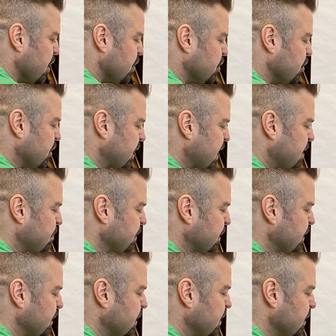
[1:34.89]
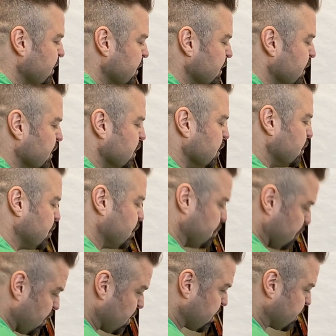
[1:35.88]
you're able to
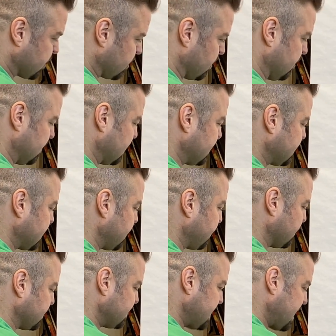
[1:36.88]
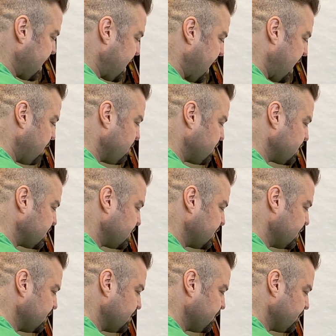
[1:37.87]
work, let's say for 10 hours.